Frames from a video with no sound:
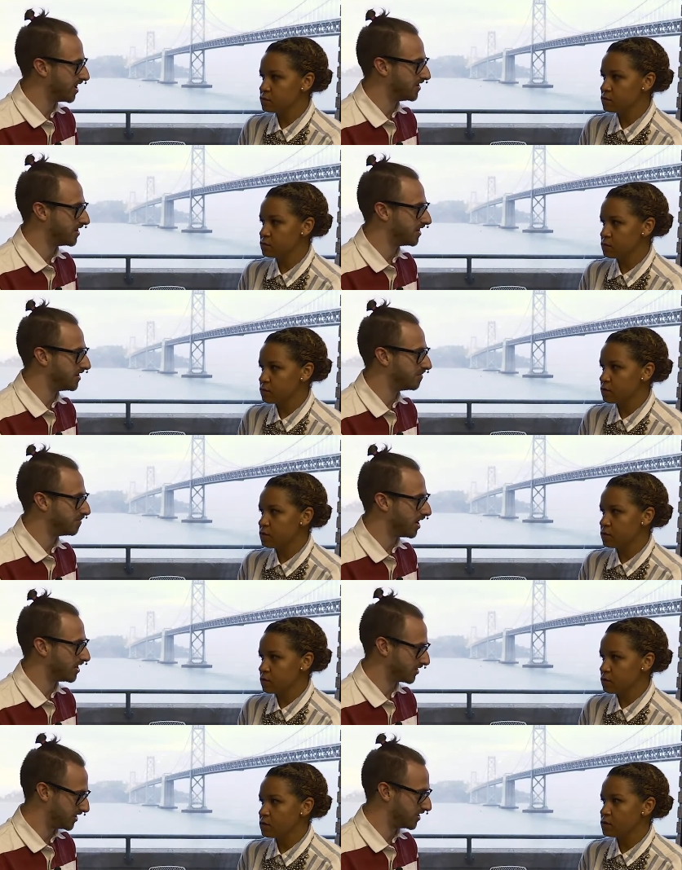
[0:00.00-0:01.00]
Speaker 1: to that data
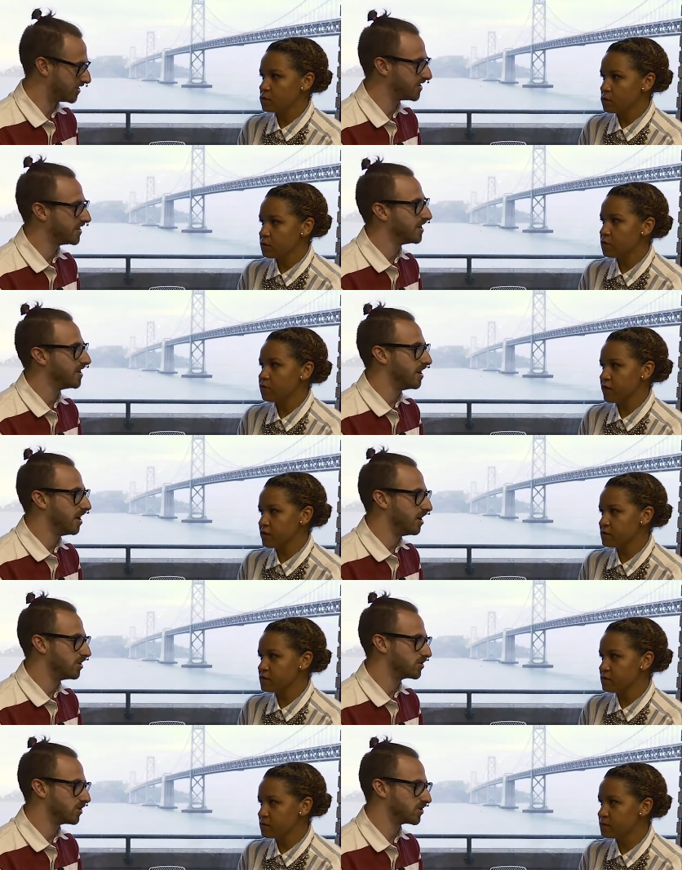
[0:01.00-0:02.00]
as needed. Perfect.
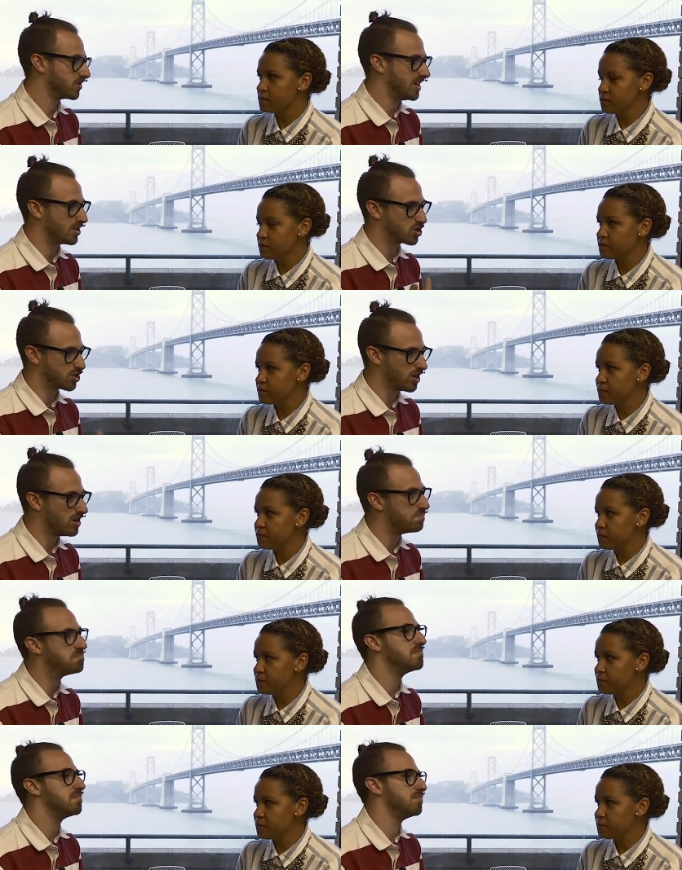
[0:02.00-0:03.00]
Uh, so in short,
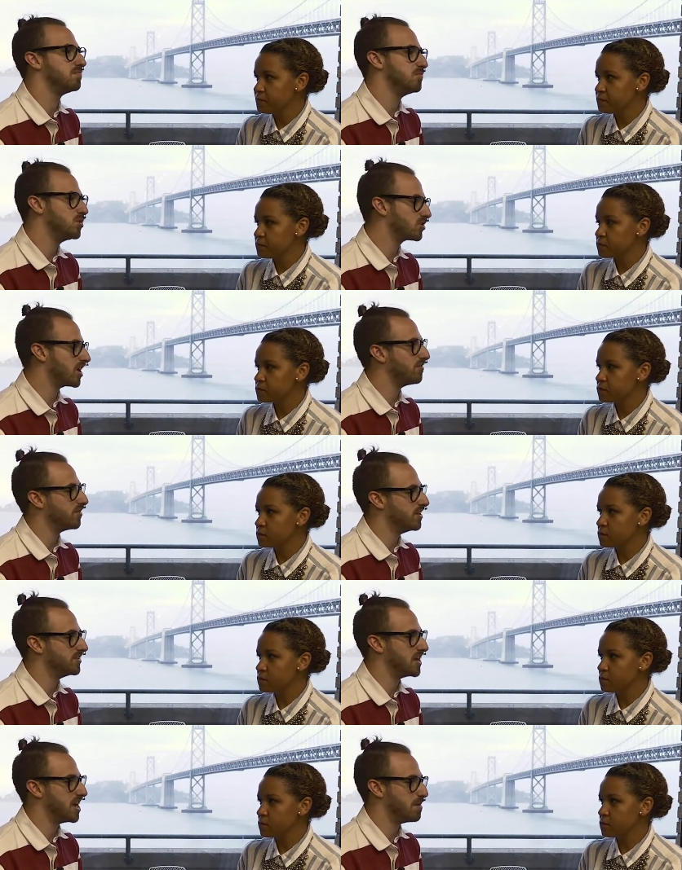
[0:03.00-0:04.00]
NuCypher
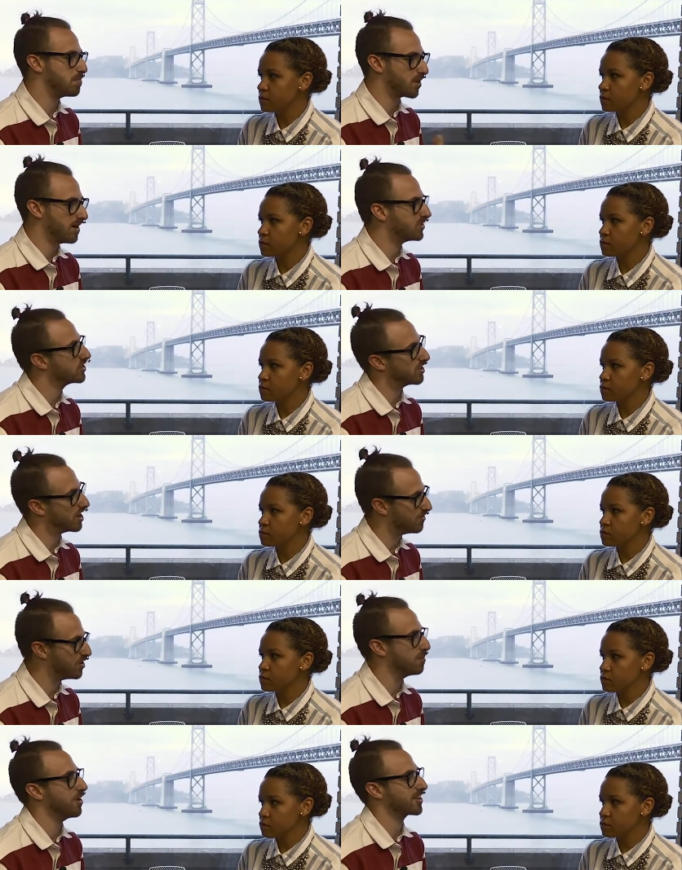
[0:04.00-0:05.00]
is a privacy layer
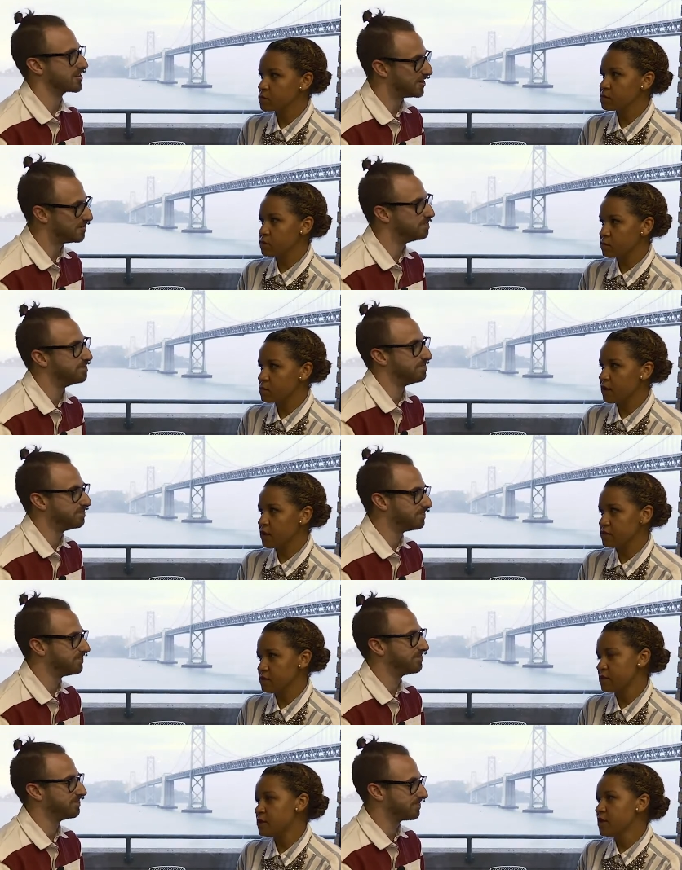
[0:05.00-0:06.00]
for the blockchain.
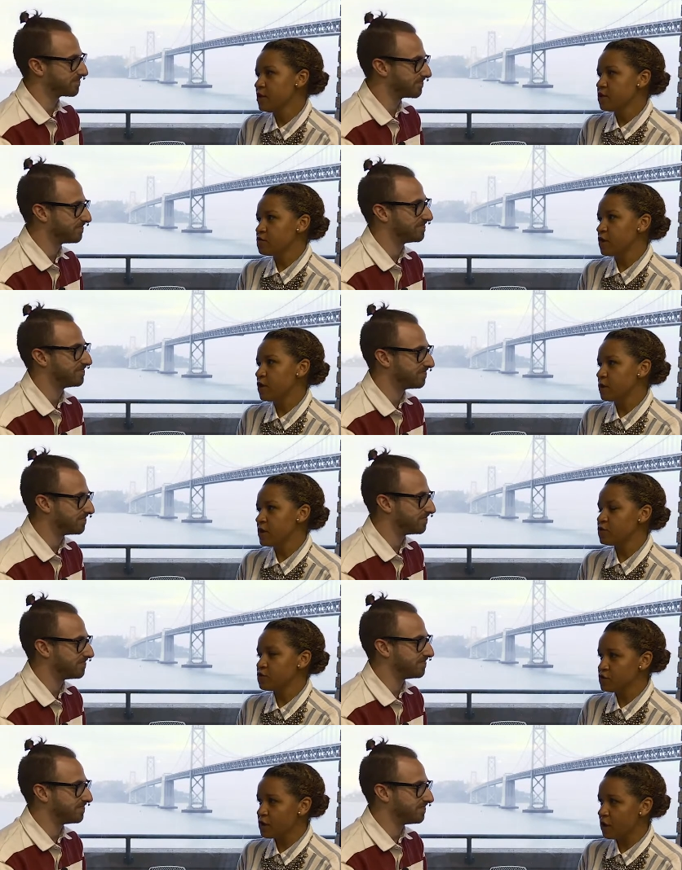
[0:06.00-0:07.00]
Speaker 2: Excellent. So in
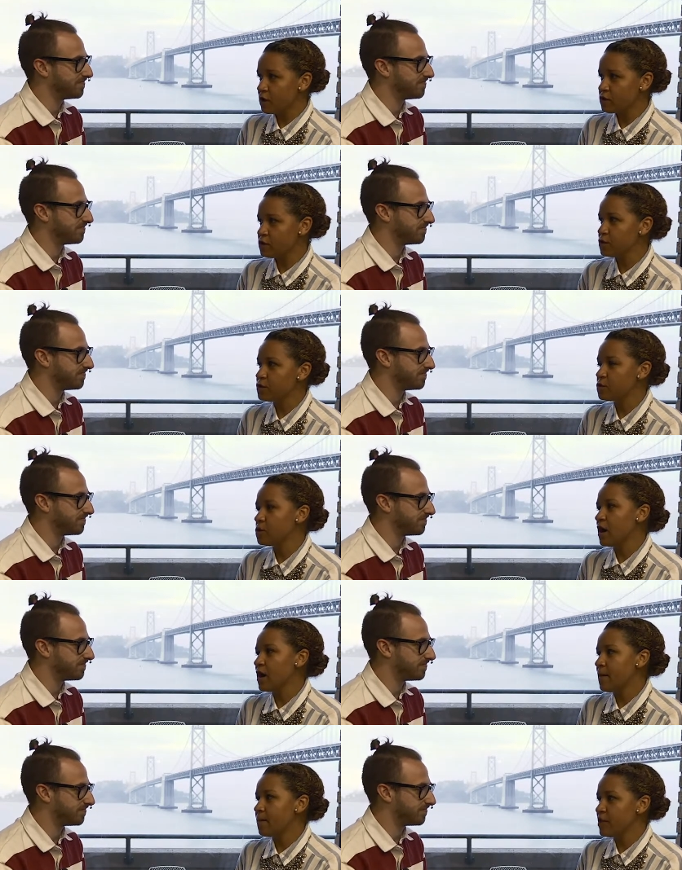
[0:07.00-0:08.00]
your talk, you
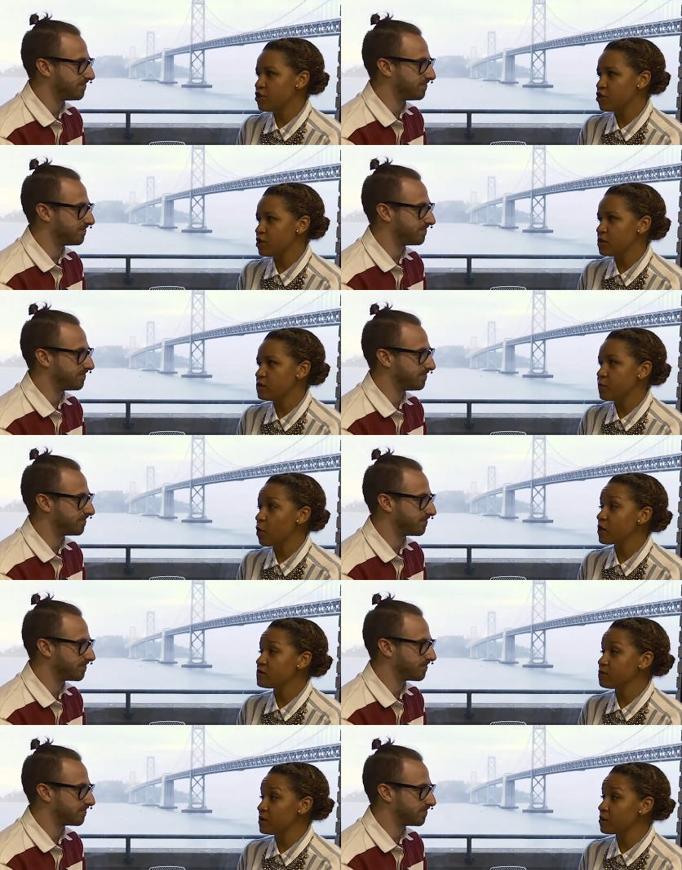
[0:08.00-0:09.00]
uh, mentioned
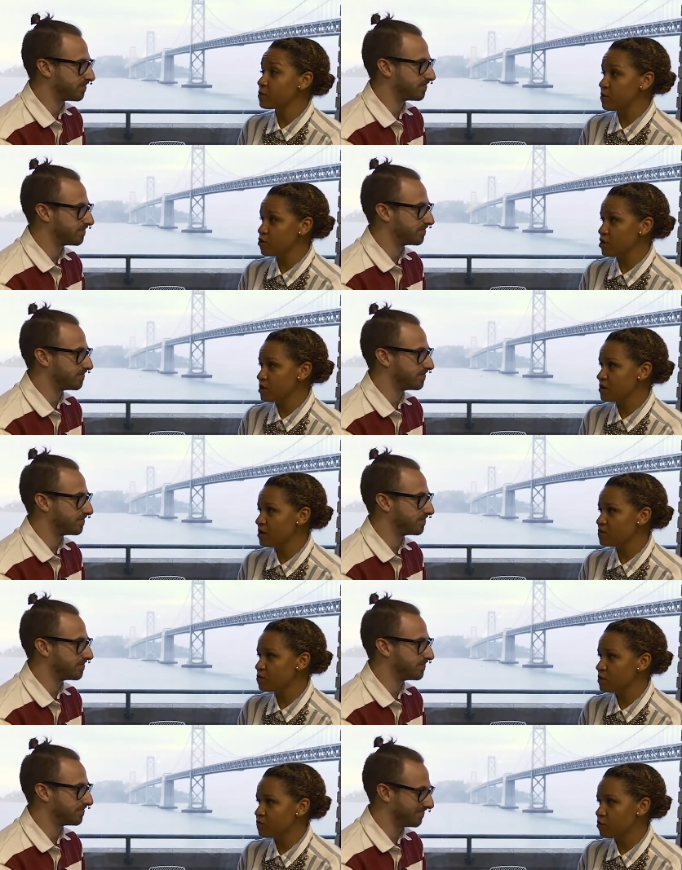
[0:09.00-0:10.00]
proxy re-encryption, and
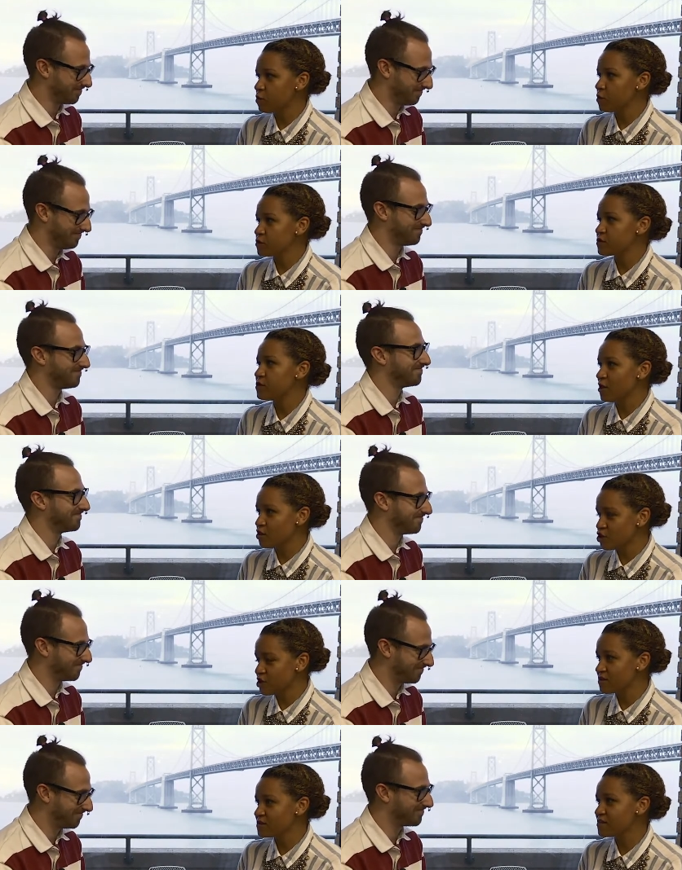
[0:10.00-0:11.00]
that's one of the core
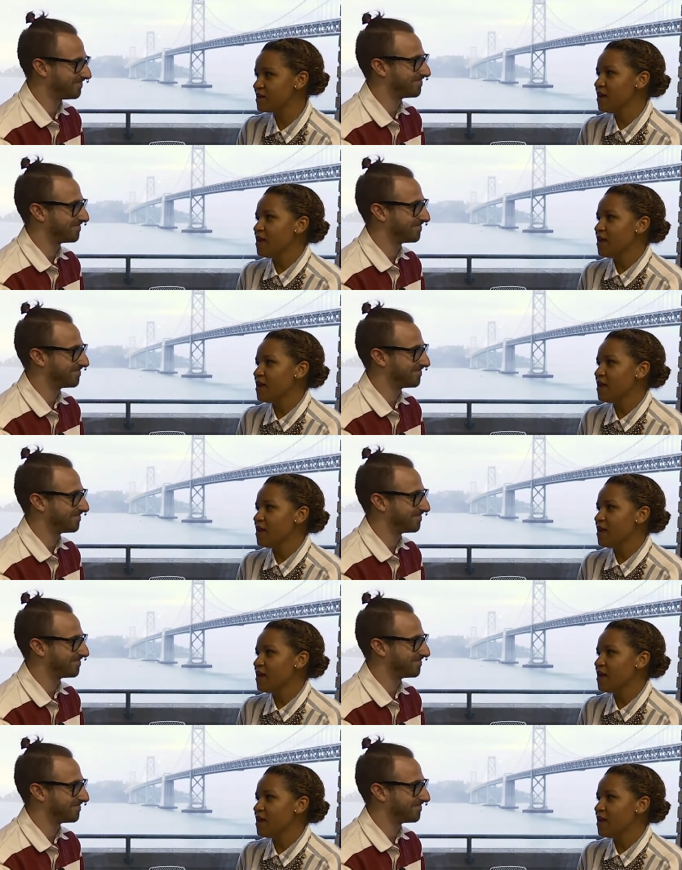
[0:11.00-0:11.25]
technologies